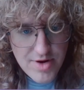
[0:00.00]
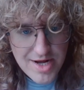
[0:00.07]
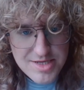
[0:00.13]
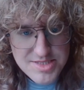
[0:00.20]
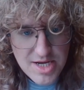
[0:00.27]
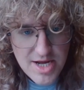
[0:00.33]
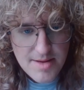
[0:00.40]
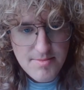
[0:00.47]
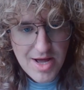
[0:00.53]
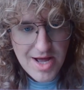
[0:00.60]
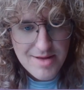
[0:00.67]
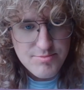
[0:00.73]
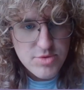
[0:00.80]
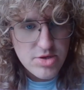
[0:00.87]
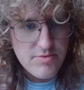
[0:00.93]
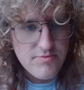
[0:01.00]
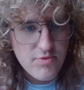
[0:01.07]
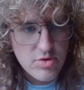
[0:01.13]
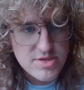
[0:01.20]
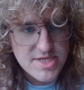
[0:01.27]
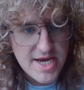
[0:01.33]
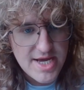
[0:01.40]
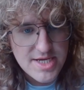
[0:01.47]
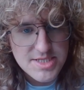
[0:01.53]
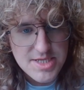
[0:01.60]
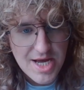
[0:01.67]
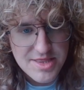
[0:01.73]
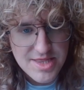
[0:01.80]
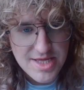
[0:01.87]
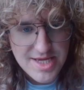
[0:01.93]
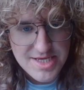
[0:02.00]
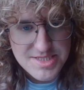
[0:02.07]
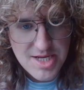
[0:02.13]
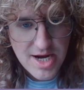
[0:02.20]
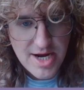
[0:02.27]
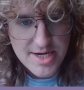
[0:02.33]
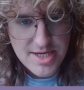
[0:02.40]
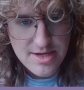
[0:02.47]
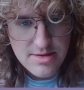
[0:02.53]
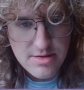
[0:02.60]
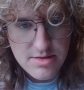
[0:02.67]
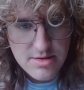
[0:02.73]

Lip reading: out of time. I'm doing rook takes. I think it's tidier.